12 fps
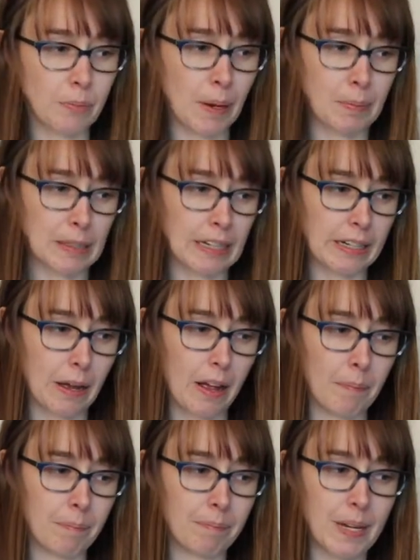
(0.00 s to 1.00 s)
maybe like
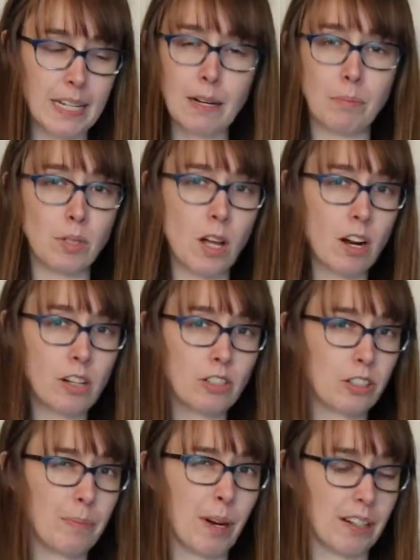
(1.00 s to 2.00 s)
a medium
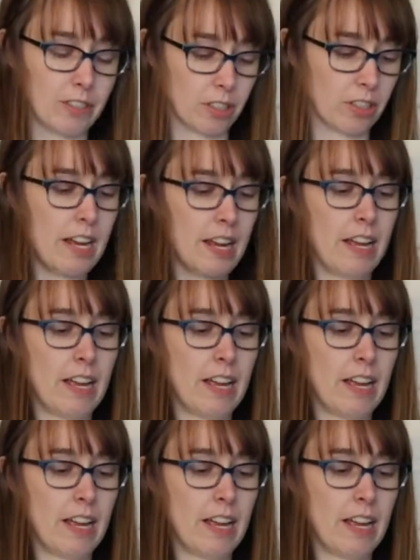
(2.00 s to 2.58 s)
large, I'm not sure.